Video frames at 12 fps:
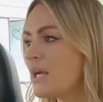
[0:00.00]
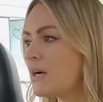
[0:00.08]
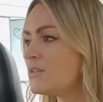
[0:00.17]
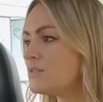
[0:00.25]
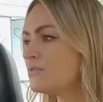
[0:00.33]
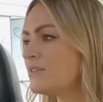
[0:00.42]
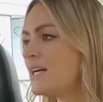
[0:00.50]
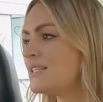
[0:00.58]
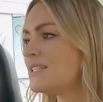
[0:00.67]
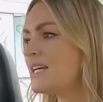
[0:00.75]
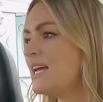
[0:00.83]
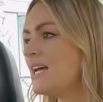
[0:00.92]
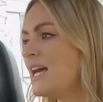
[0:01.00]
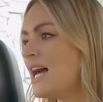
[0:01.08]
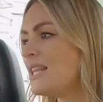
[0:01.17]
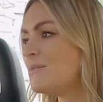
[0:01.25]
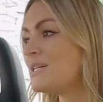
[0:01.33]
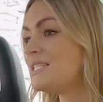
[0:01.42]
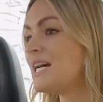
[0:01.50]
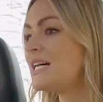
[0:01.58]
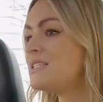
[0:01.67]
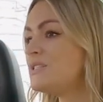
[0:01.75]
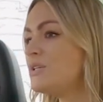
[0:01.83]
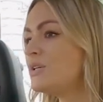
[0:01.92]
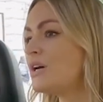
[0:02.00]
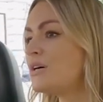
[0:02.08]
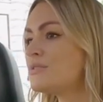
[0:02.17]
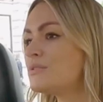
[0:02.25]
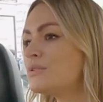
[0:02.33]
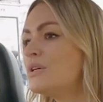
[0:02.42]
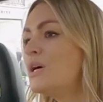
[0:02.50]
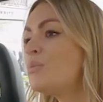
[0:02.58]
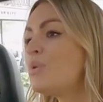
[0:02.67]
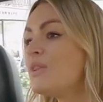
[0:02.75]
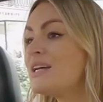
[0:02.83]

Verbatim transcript: big Arsenal fans, and then my dad's Newcastle.